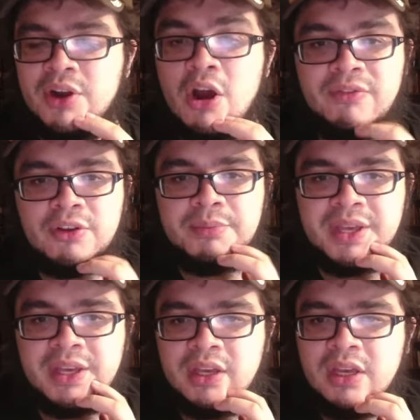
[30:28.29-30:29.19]
know if he'll
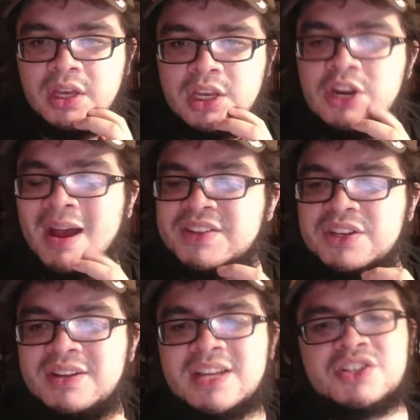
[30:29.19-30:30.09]
be, you know, as
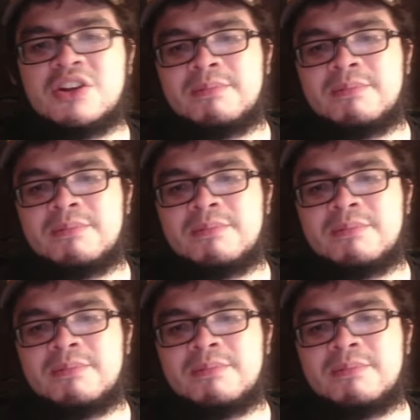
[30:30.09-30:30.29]
good next year.